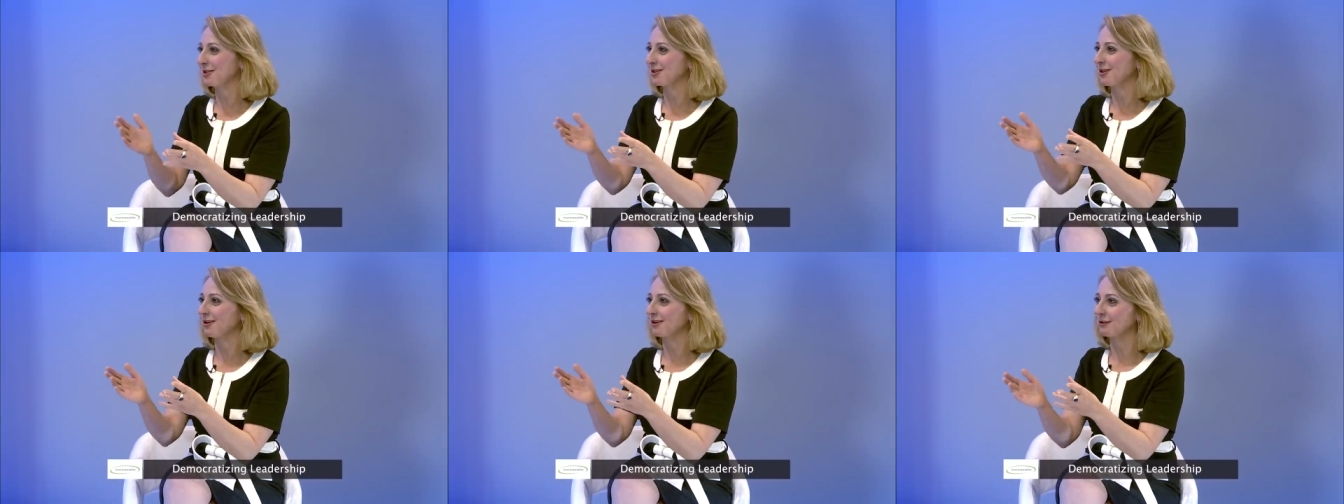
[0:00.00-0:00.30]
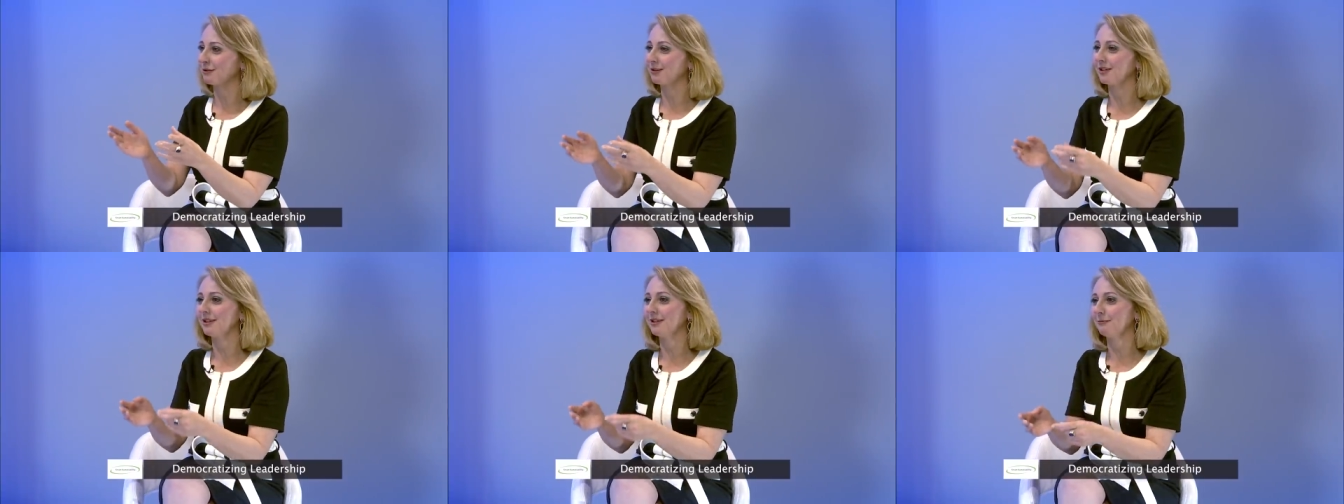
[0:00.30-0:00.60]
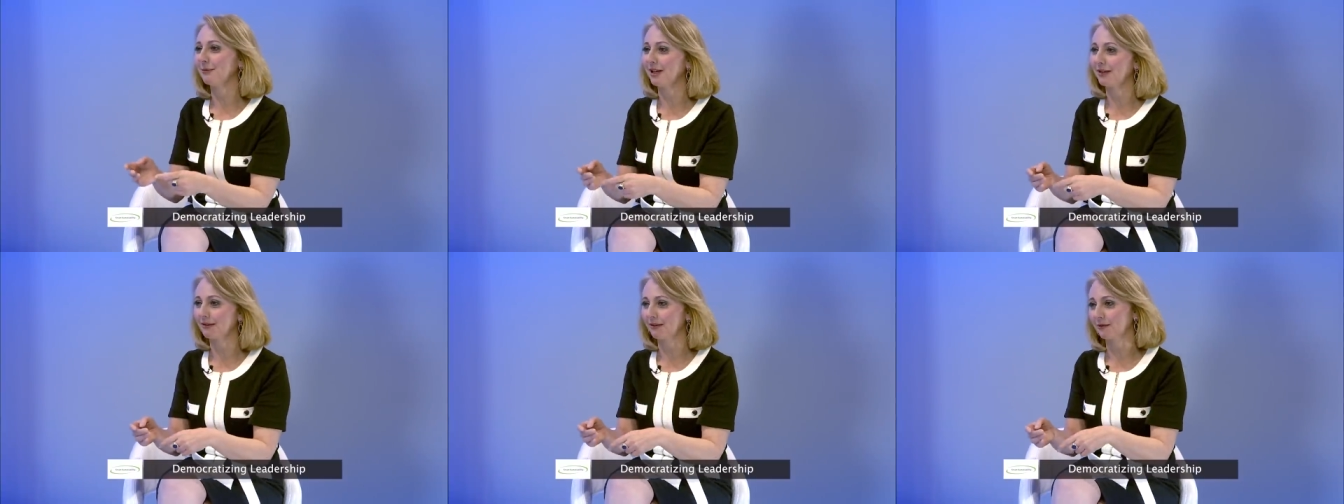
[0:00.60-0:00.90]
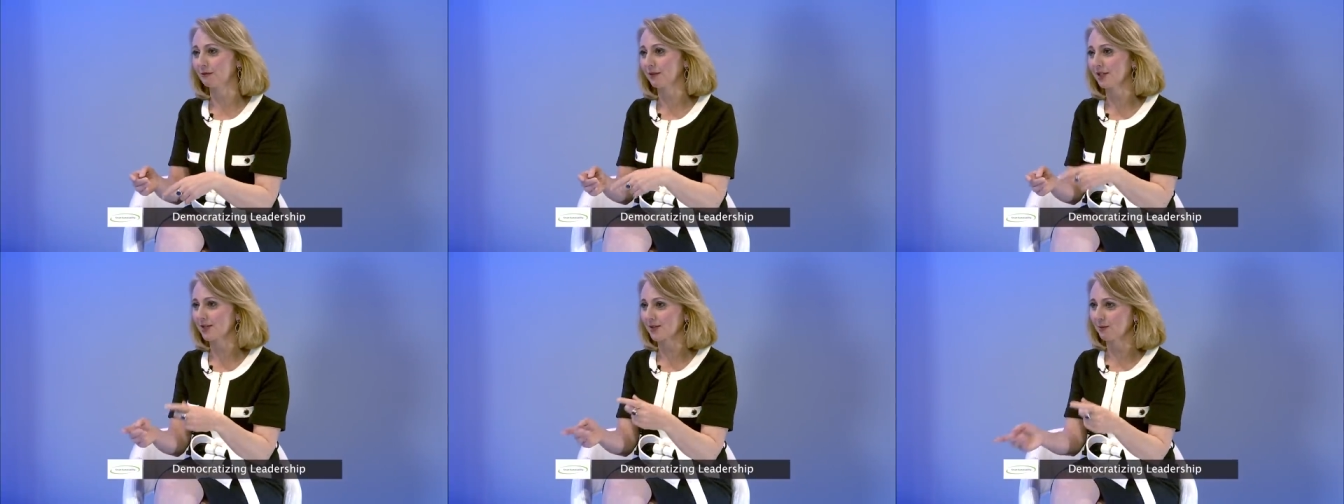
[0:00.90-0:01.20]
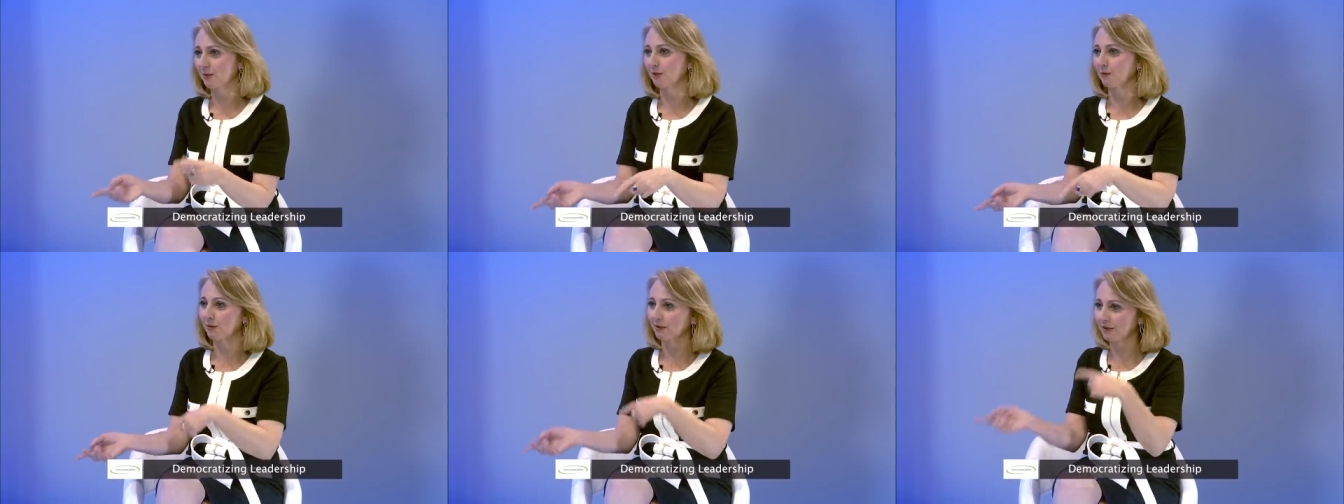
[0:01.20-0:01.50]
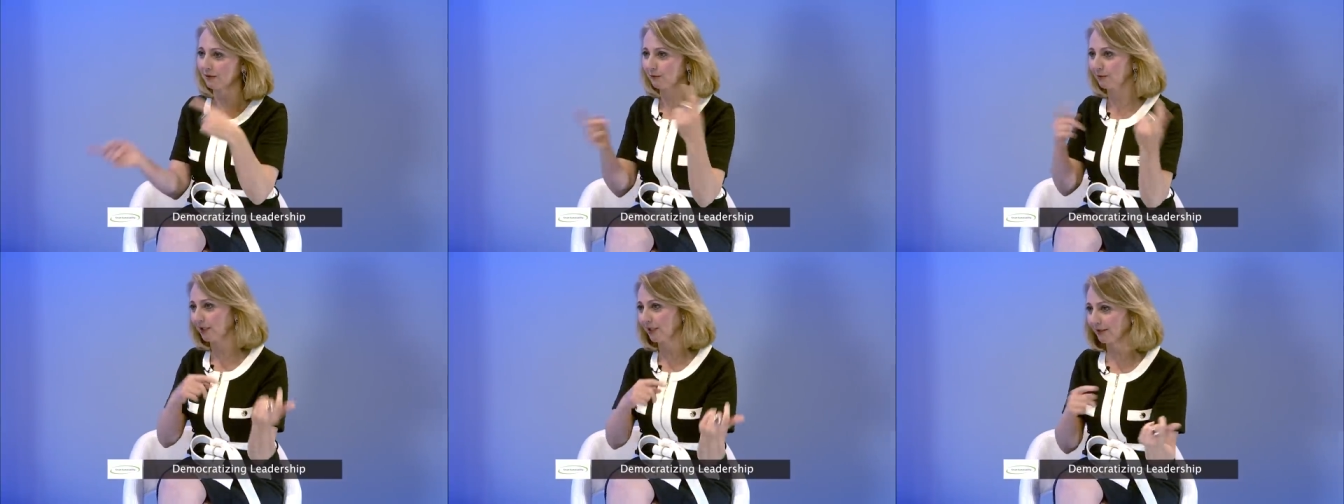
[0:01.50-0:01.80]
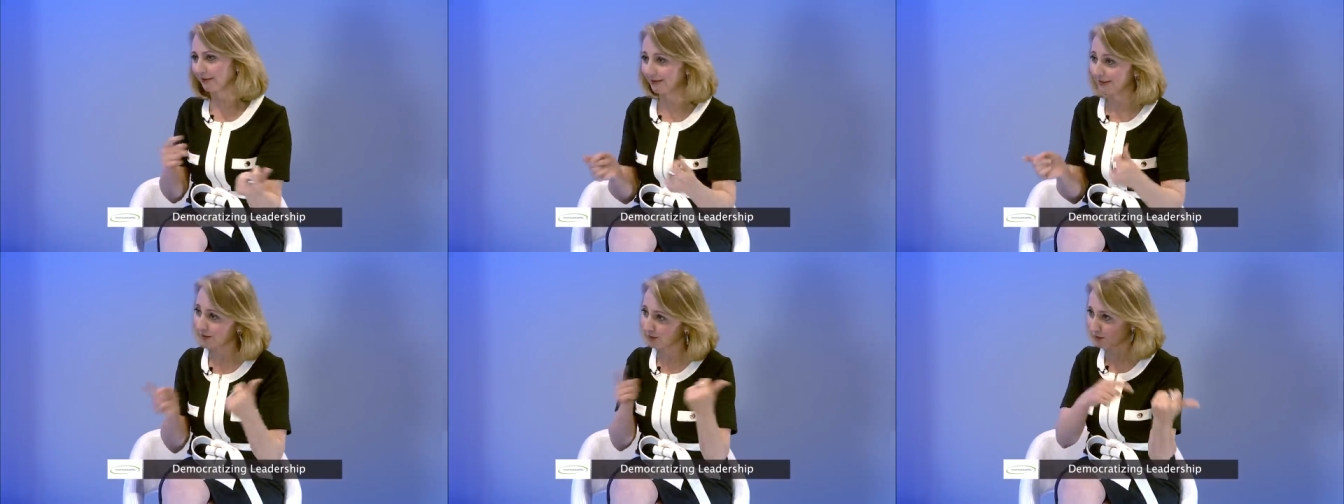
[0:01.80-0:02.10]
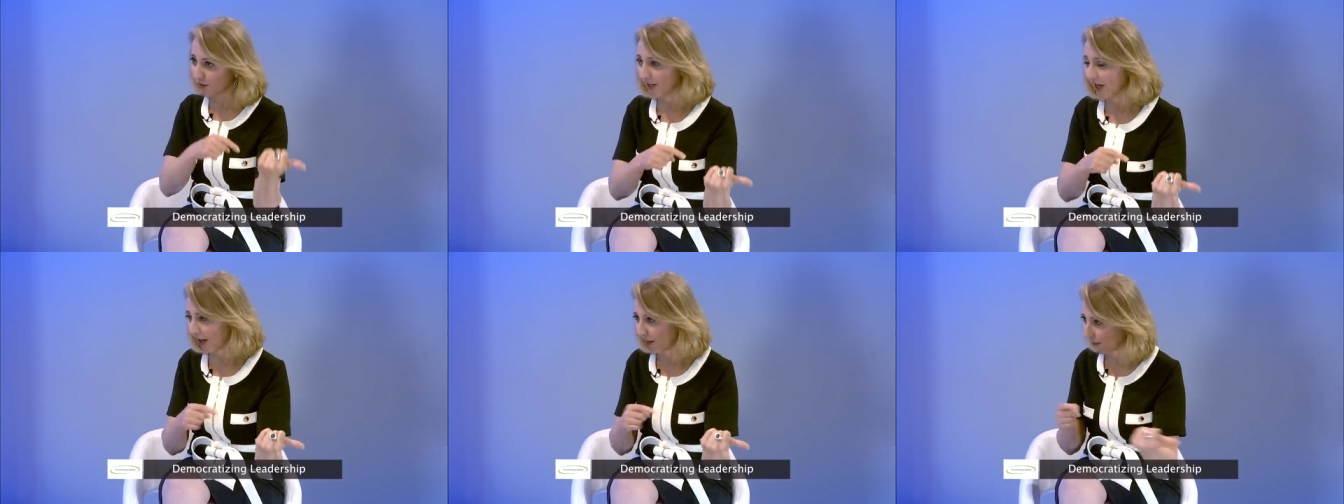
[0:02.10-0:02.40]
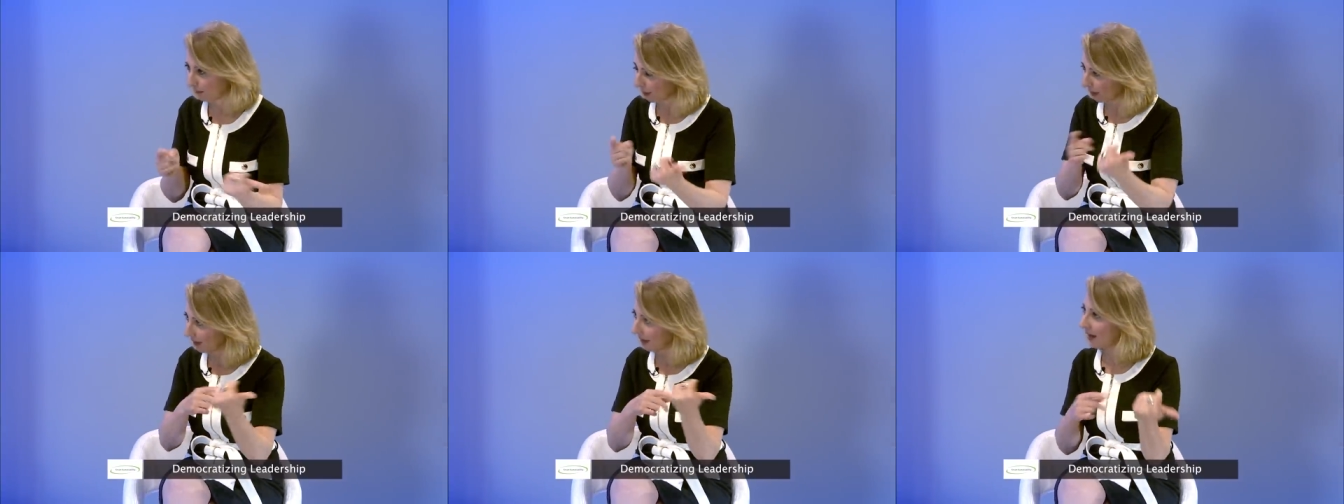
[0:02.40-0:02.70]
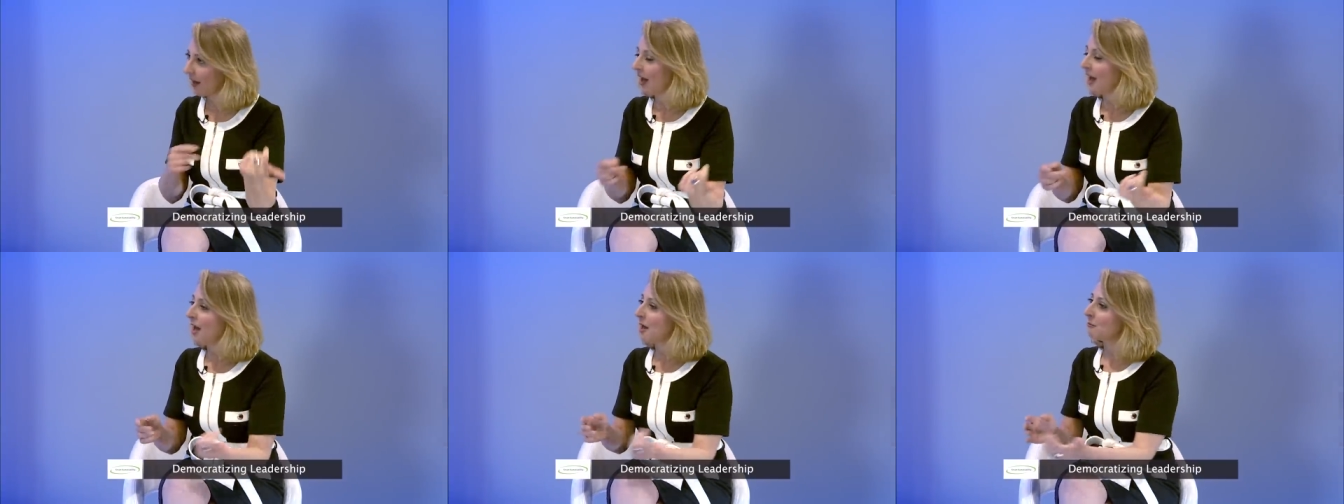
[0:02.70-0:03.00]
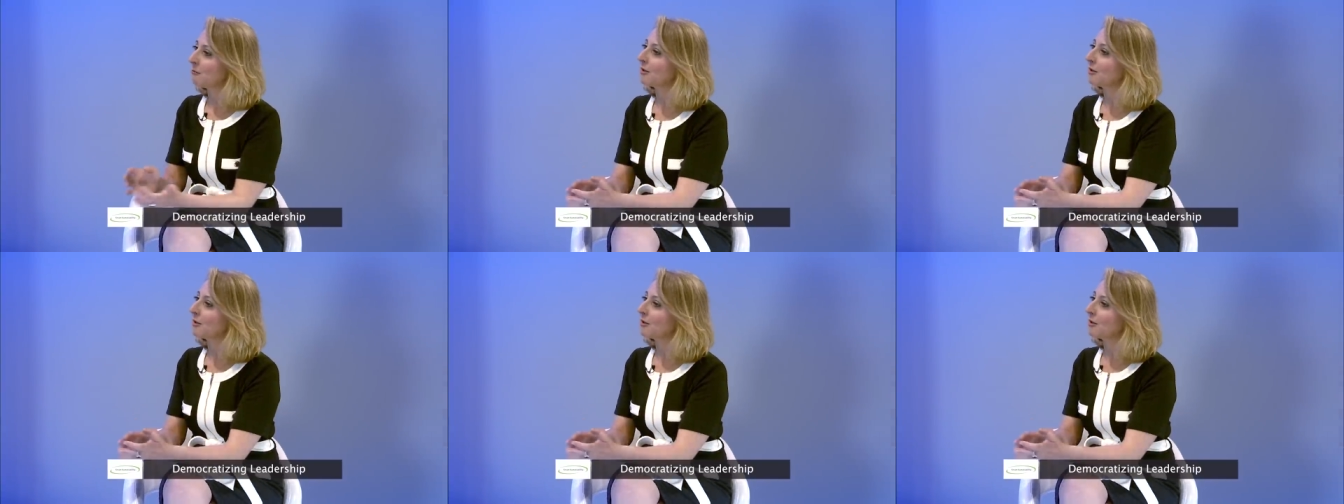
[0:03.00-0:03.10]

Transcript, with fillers: we talk really about the resume one that really ditch it out. But yeah.